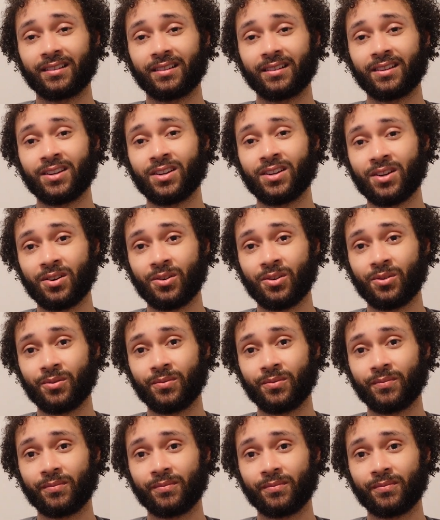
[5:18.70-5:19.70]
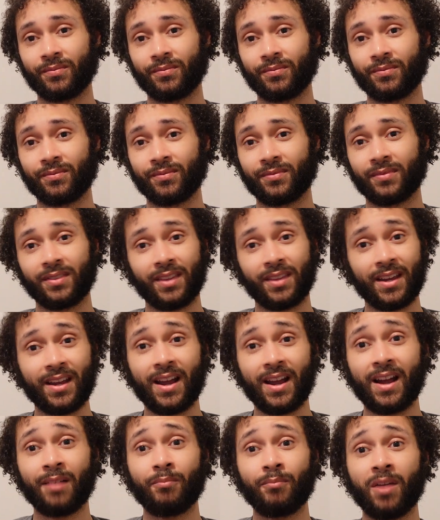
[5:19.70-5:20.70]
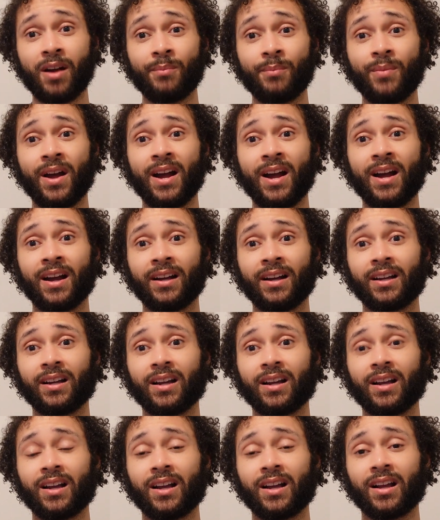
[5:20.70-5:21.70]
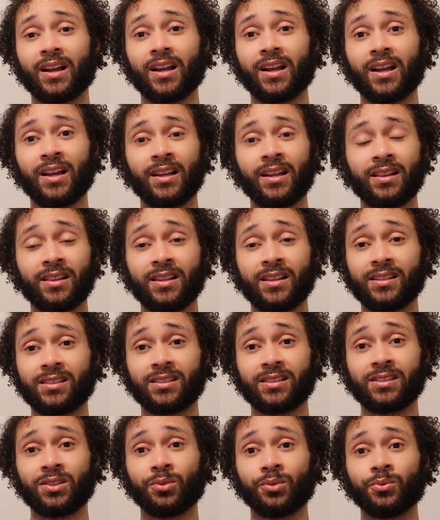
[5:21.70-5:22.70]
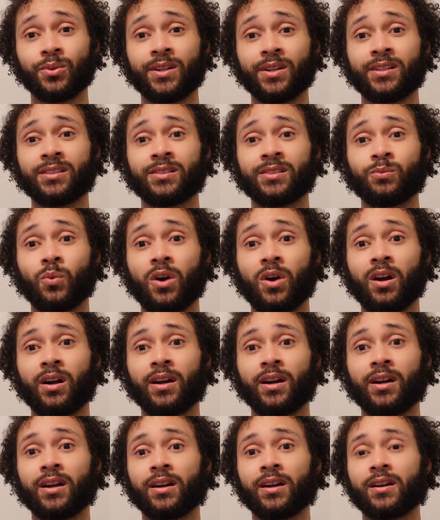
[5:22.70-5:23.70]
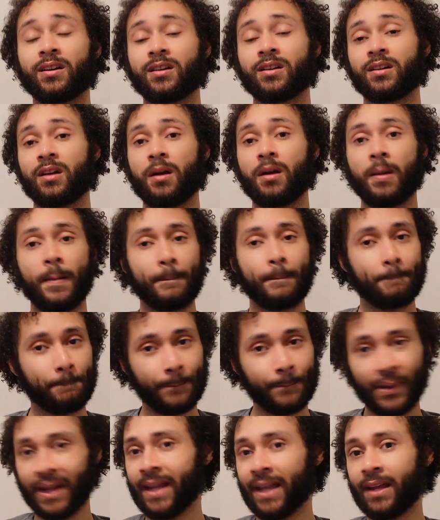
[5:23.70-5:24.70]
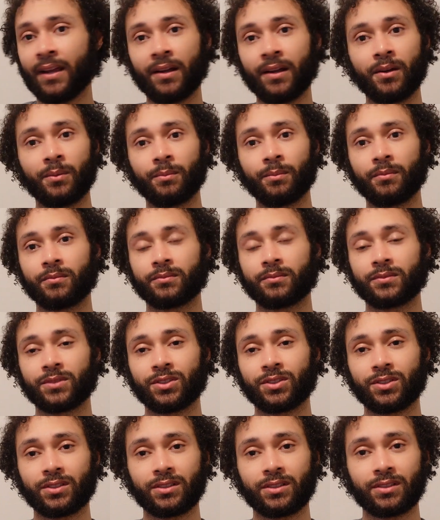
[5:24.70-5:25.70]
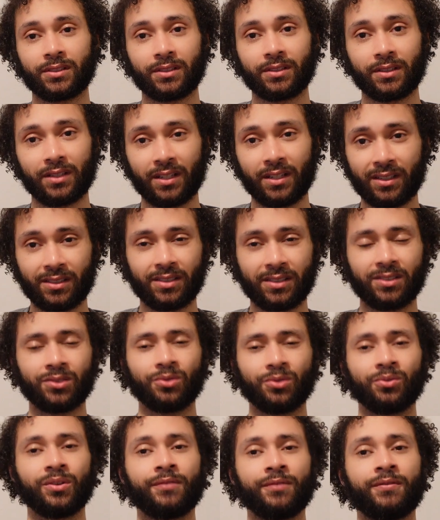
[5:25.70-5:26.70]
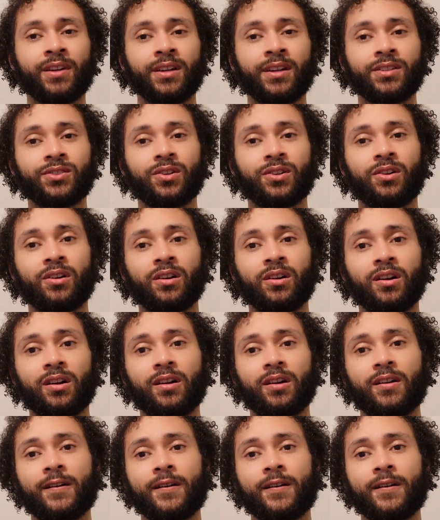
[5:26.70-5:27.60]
you know, they have my back and this is the reason why. Bam! This is the revenge arc.